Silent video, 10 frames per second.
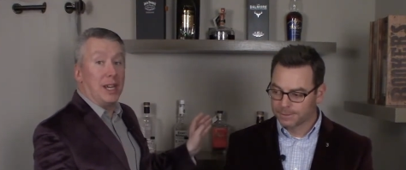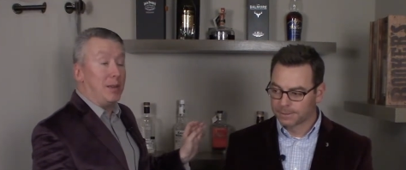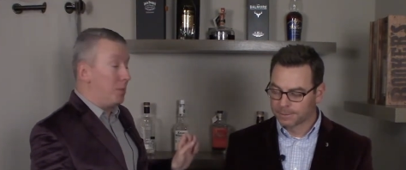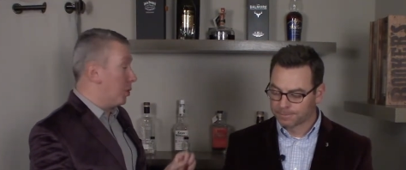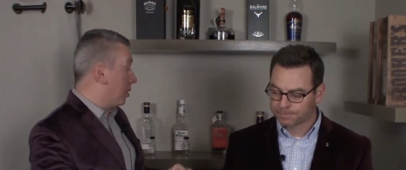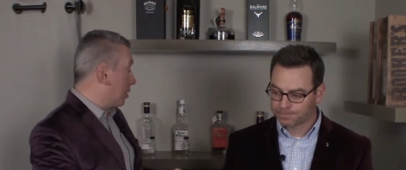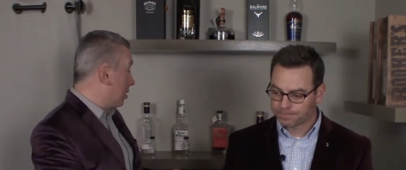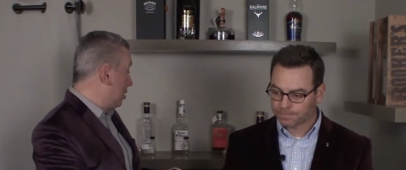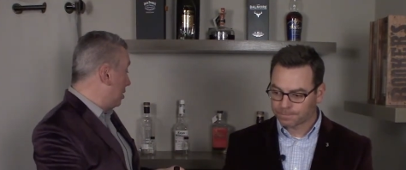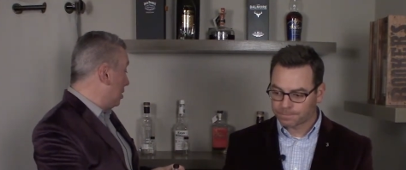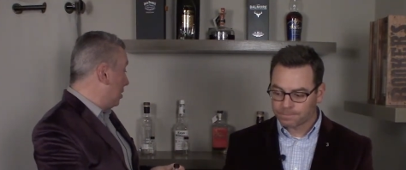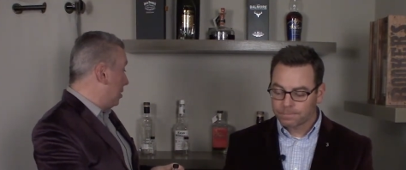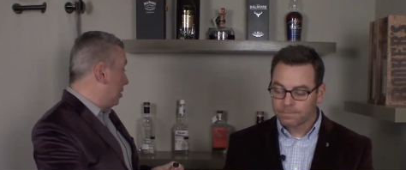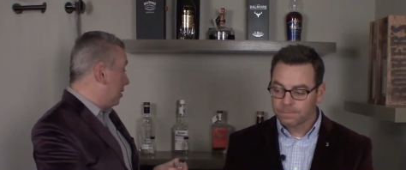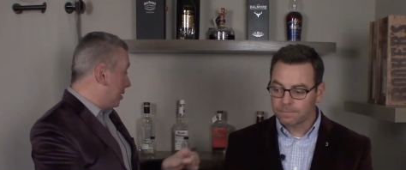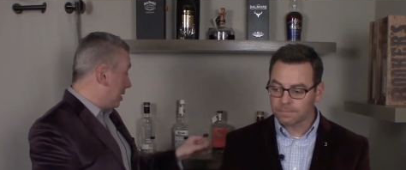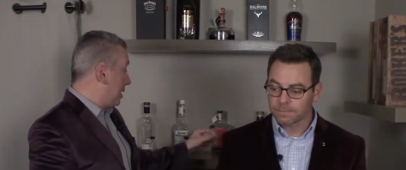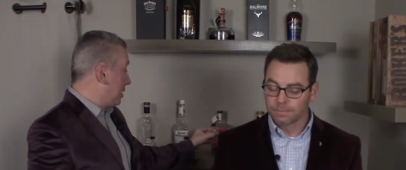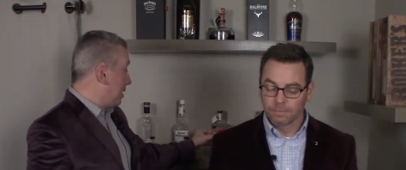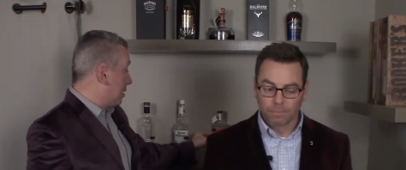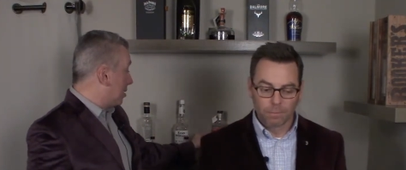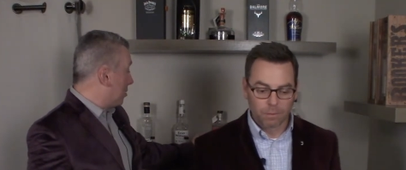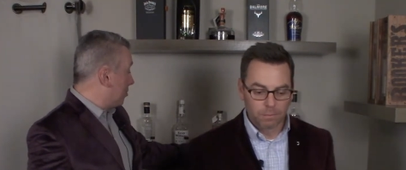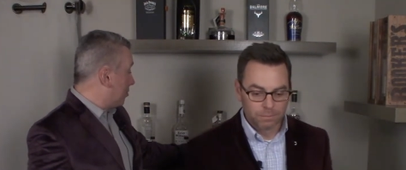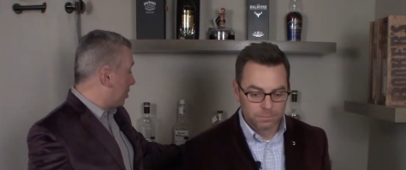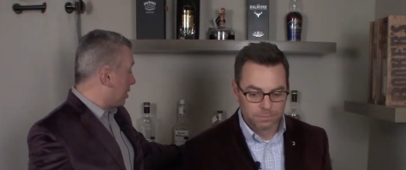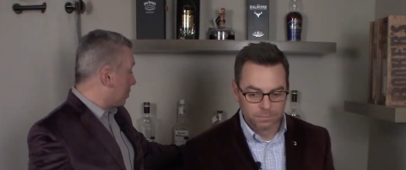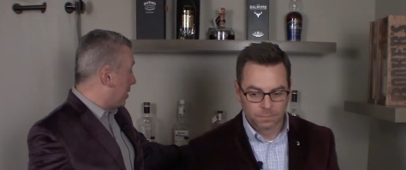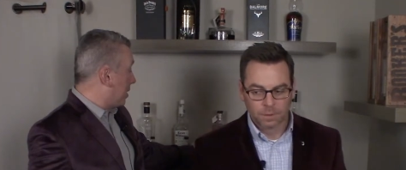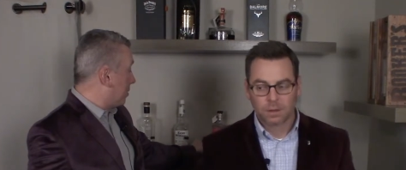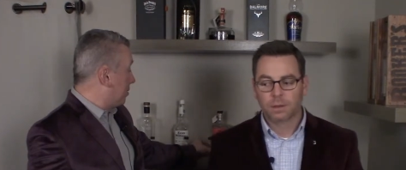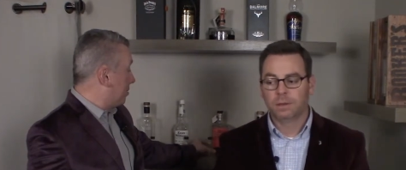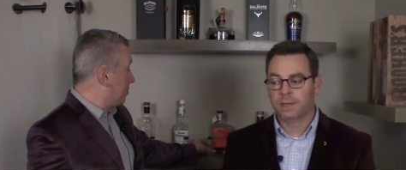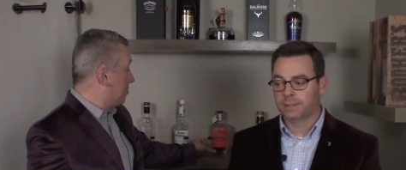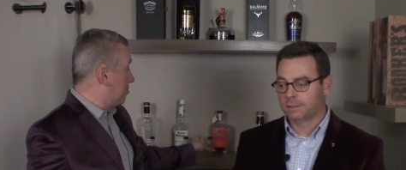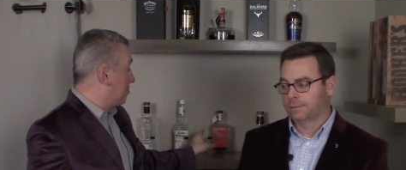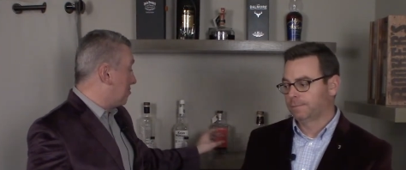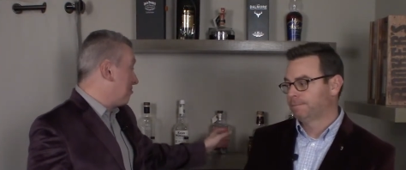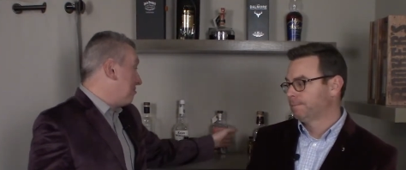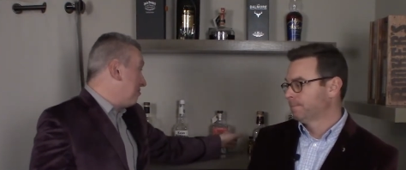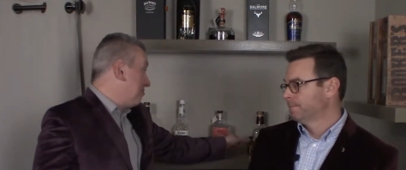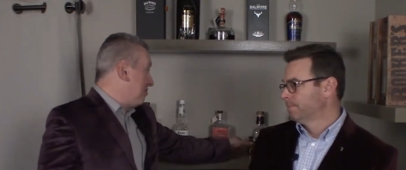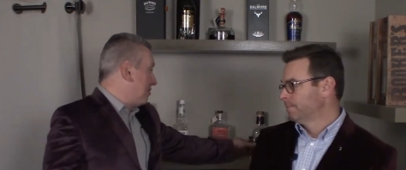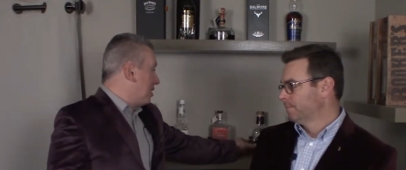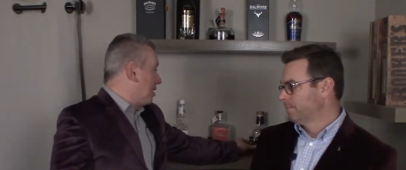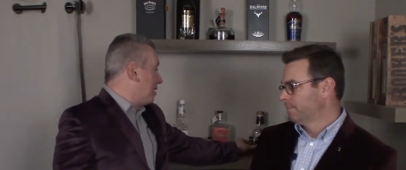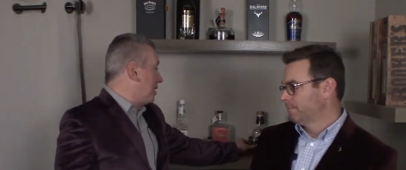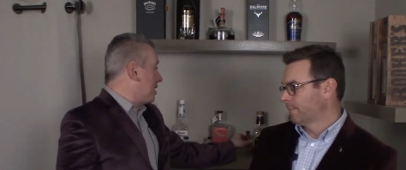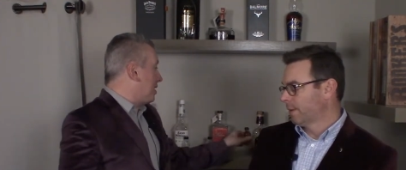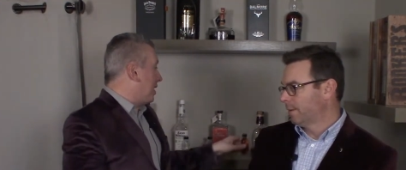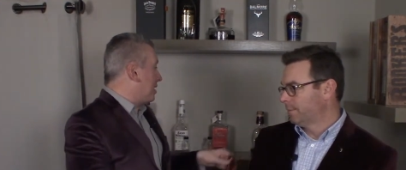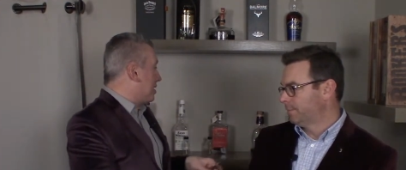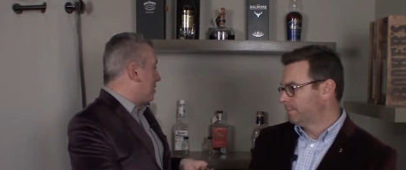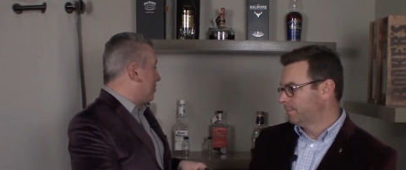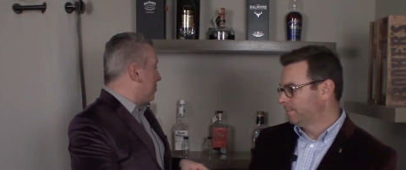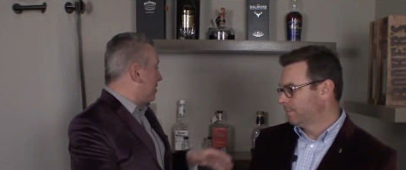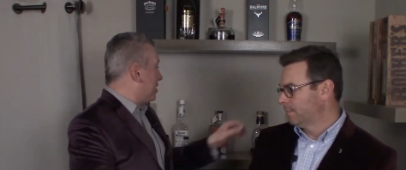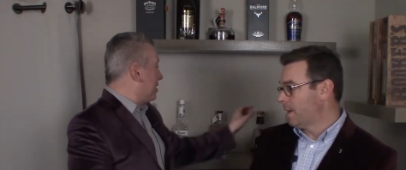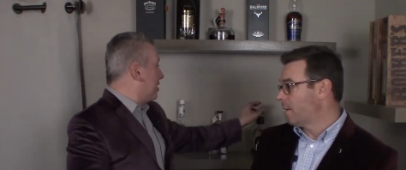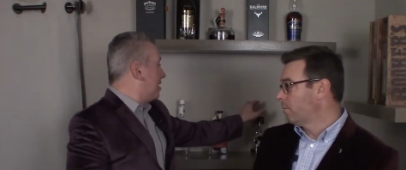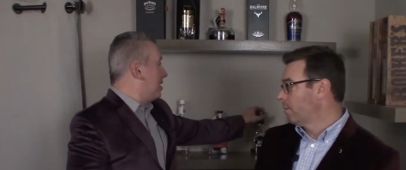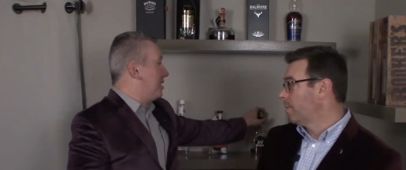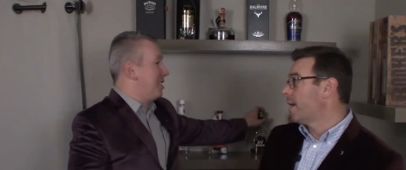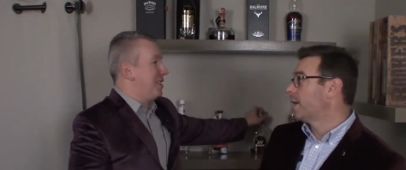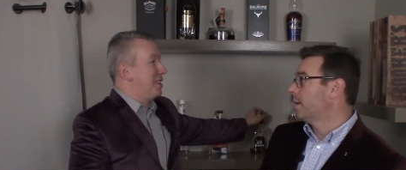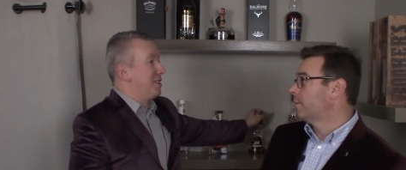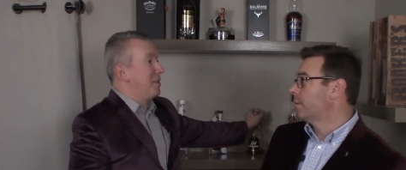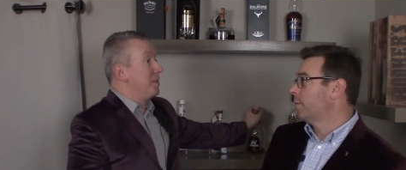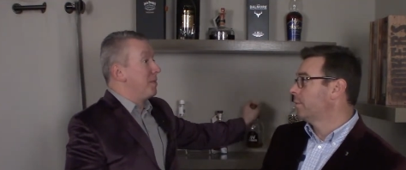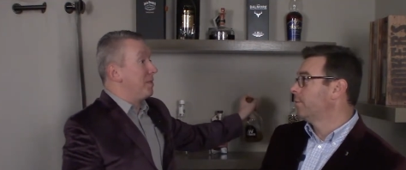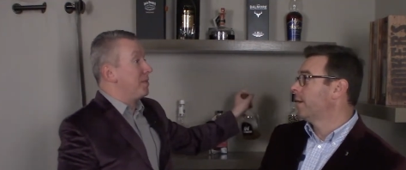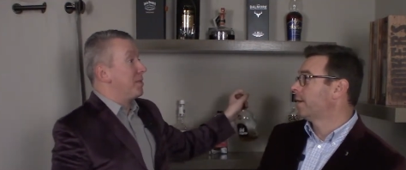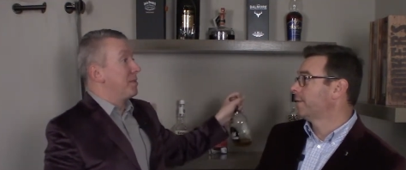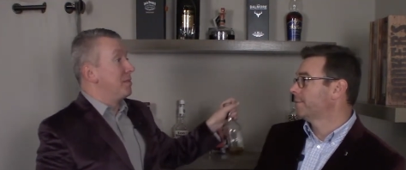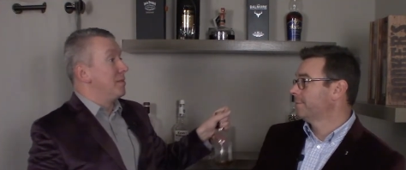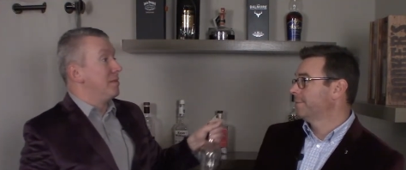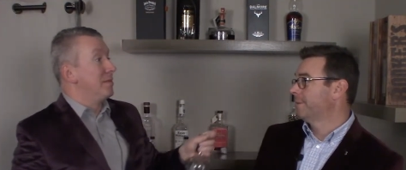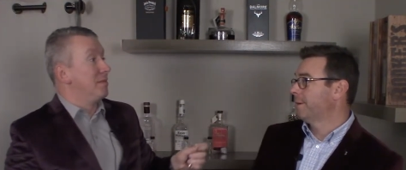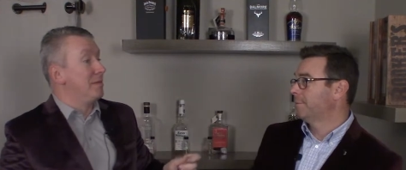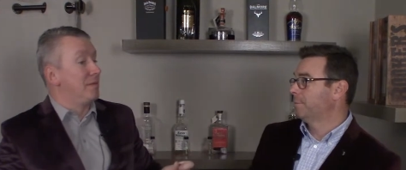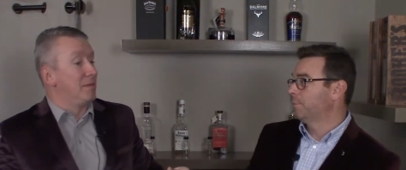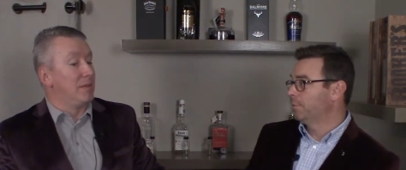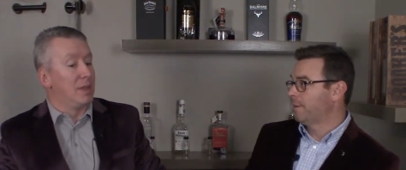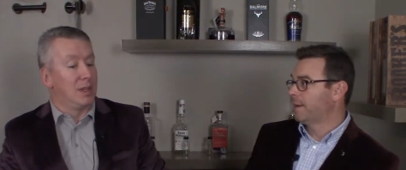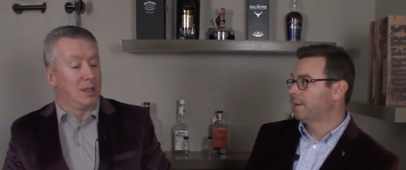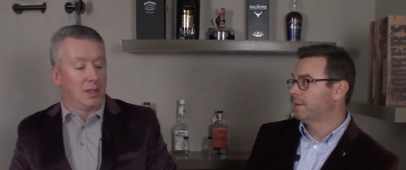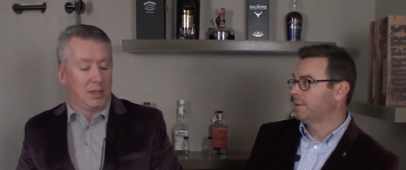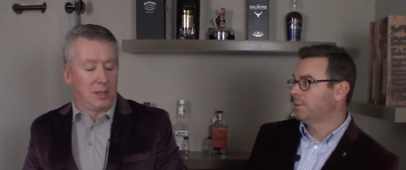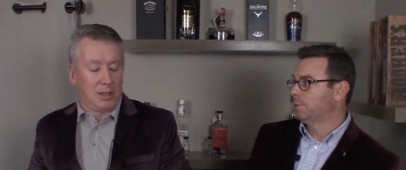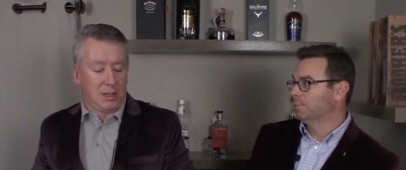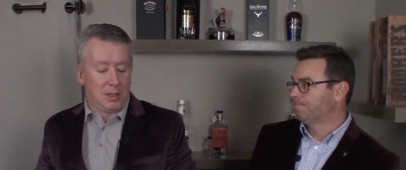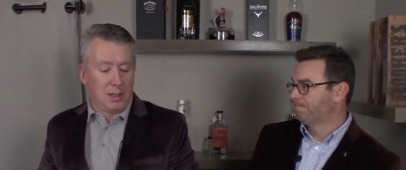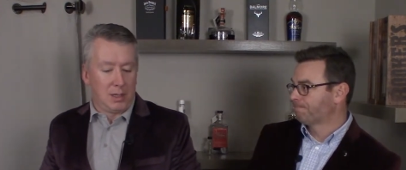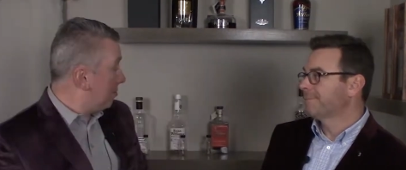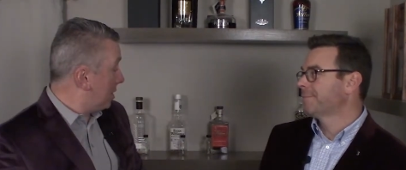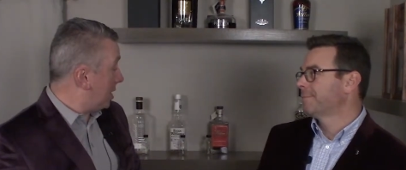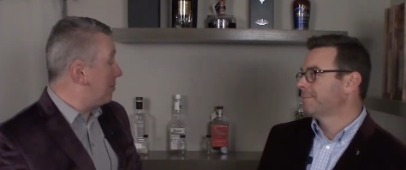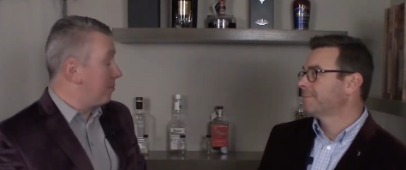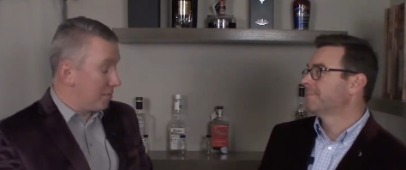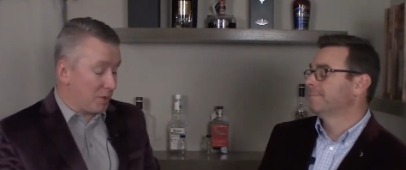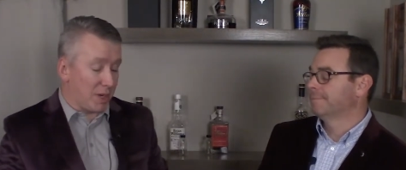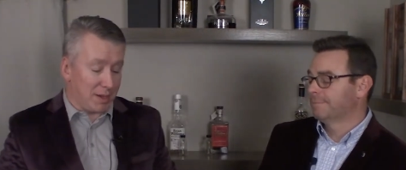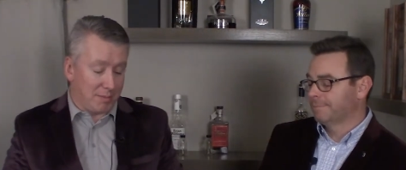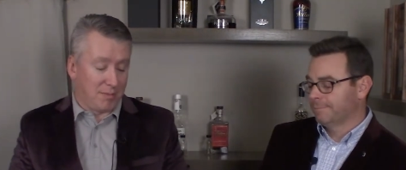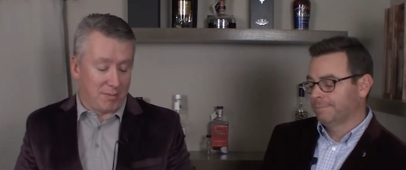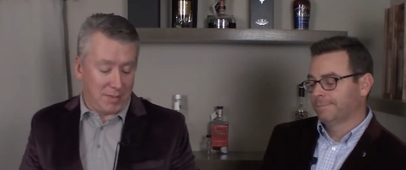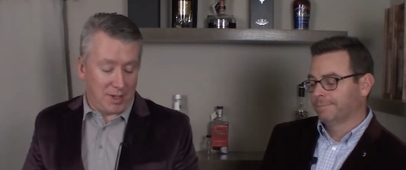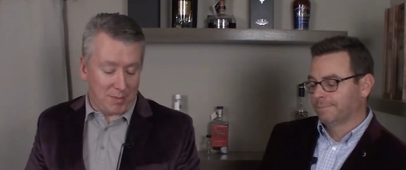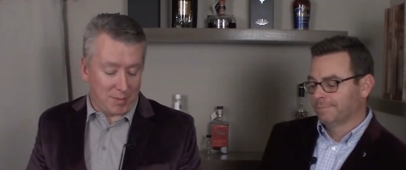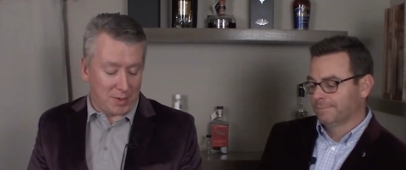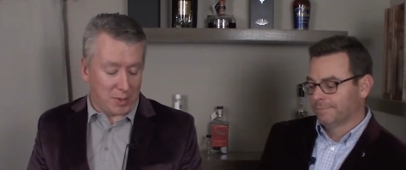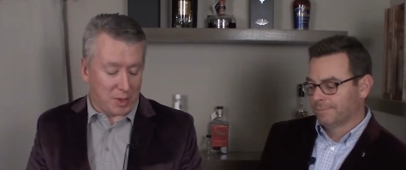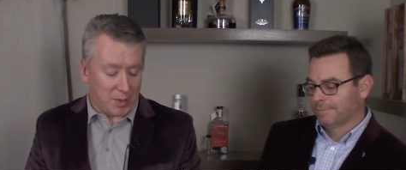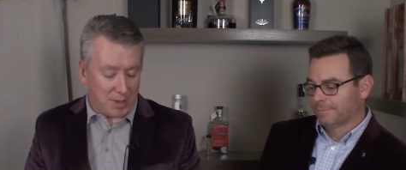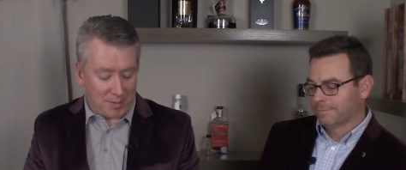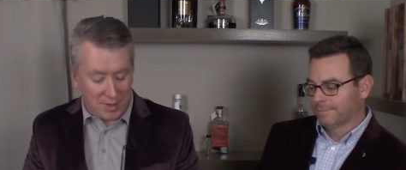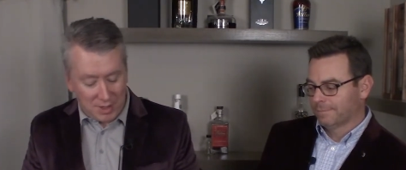Speaker 1: that more than the $80 plus bottle. Yes. I think that I just.
Speaker 2: Now going back, I would probably re rank. I would move that into two.
Speaker 1: Yeah. Mm-hmm. Okay. Mm-hmm. Yeah. Switch them up.